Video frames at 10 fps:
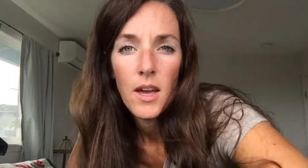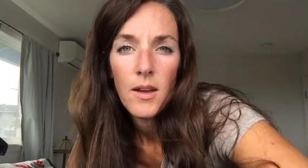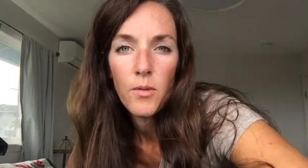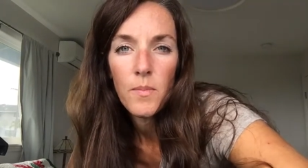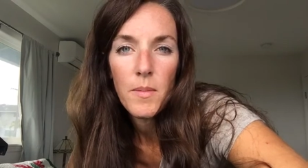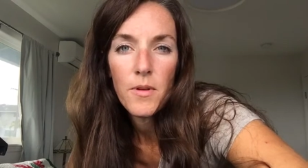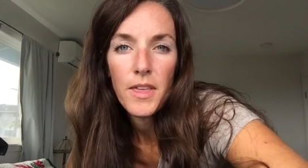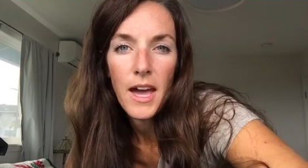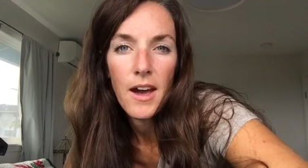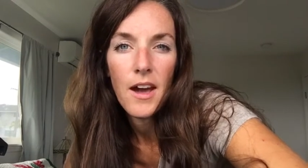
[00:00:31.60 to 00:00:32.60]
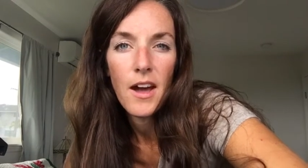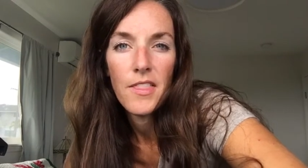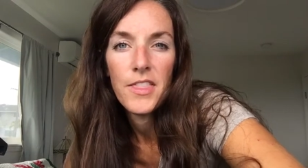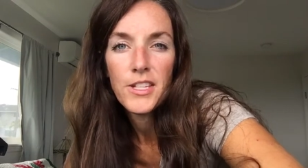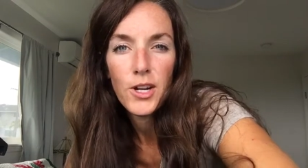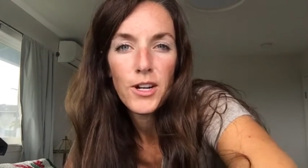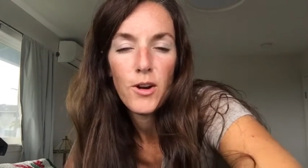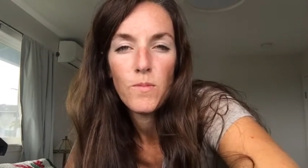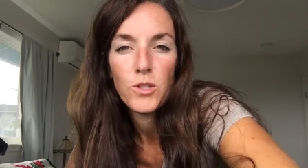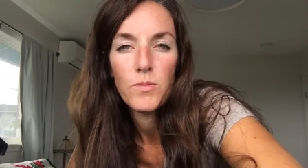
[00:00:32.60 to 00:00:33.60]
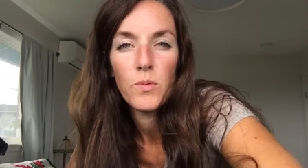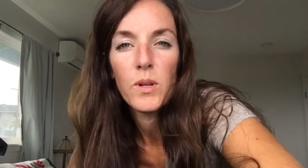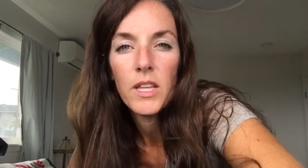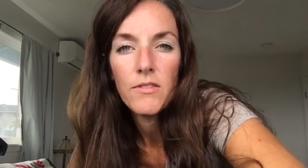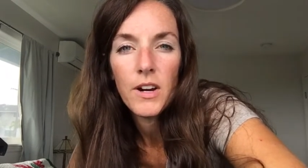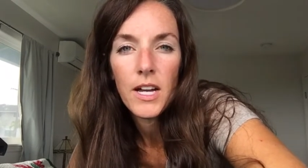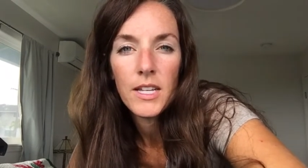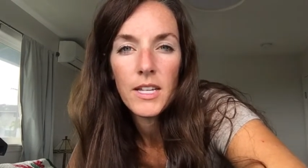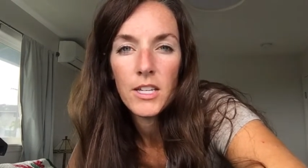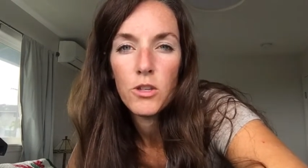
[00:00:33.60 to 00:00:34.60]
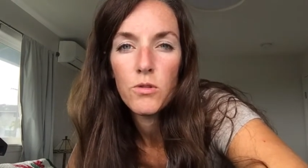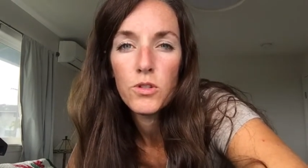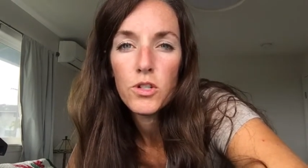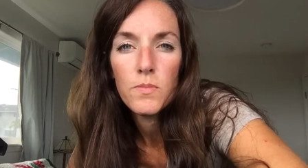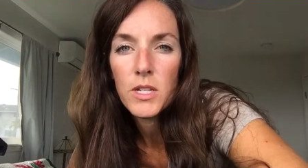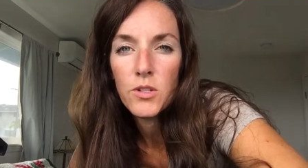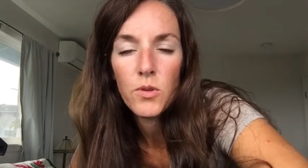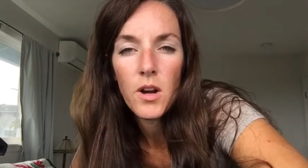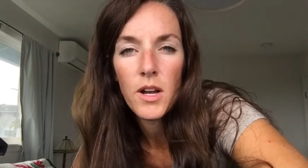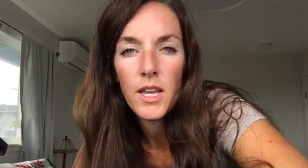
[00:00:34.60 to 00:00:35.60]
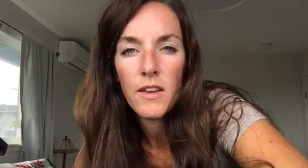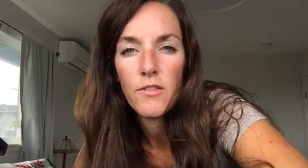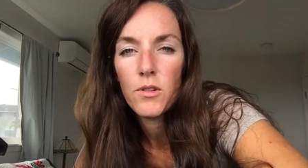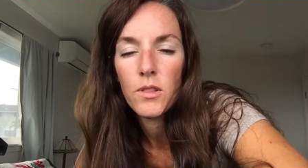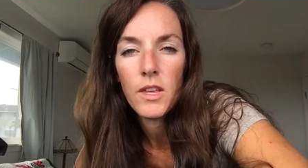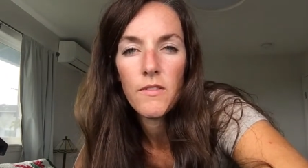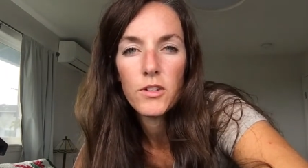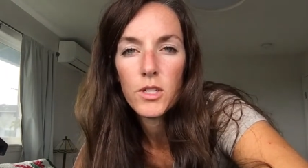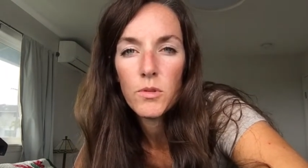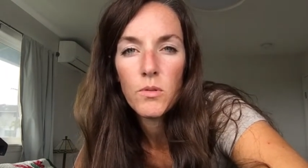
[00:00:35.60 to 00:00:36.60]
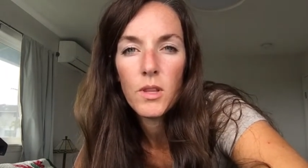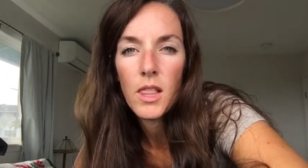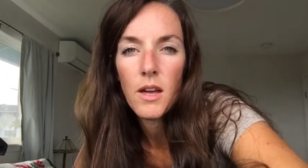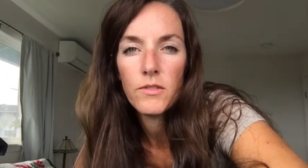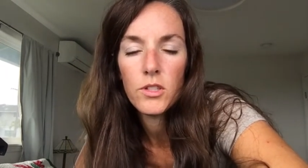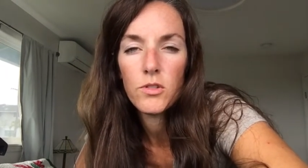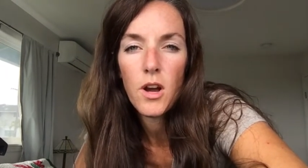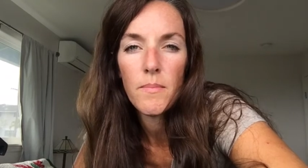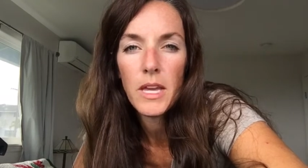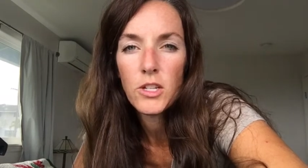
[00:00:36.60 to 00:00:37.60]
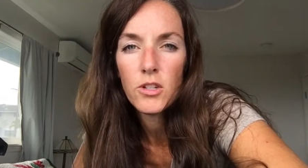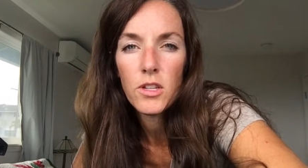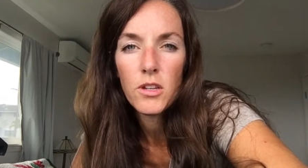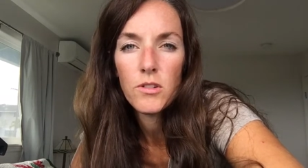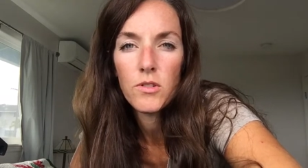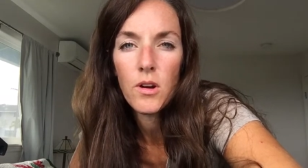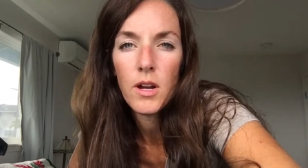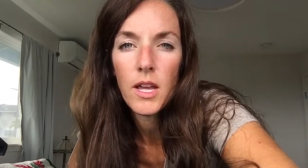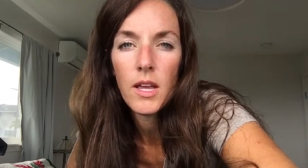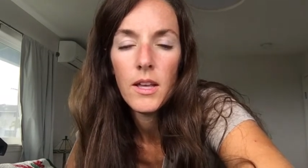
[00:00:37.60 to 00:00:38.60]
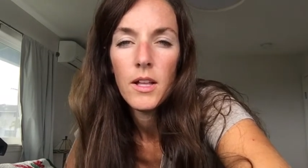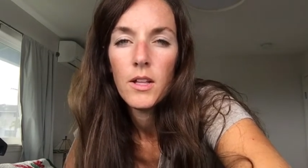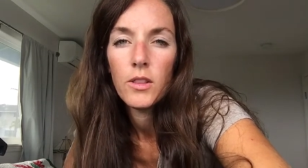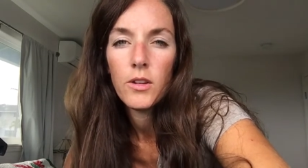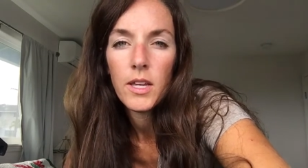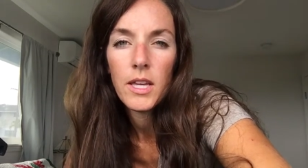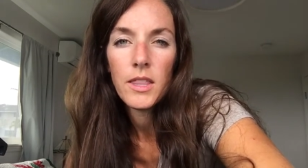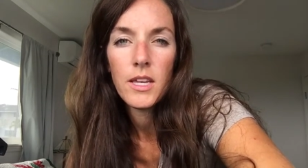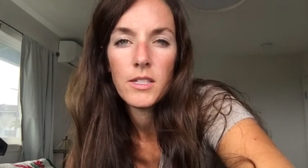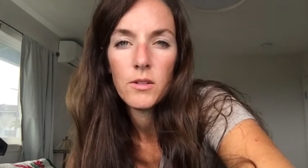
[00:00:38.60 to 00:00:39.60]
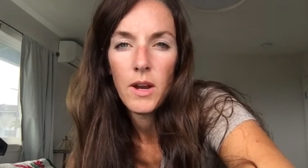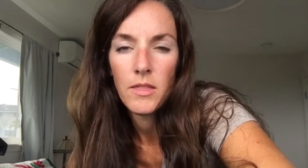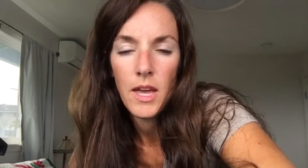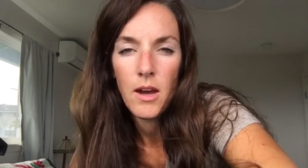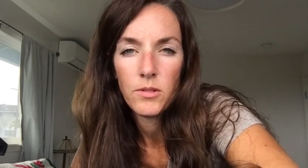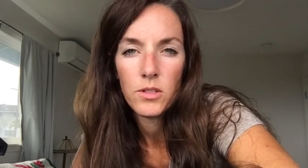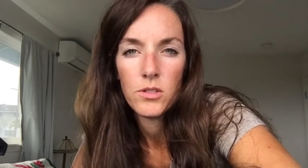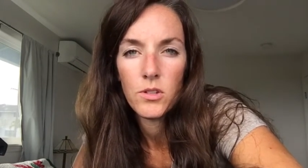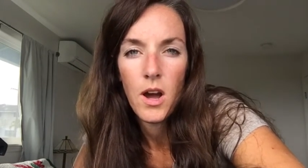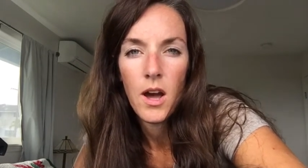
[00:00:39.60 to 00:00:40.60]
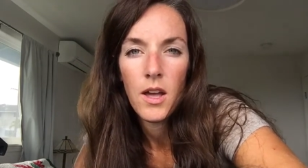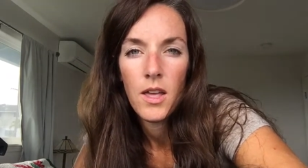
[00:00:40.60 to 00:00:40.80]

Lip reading: Remember that this art at home should be really fun. You should be drawing. If you're someone who really loves to draw, make sure that you're drawing, looking at things around the house to draw.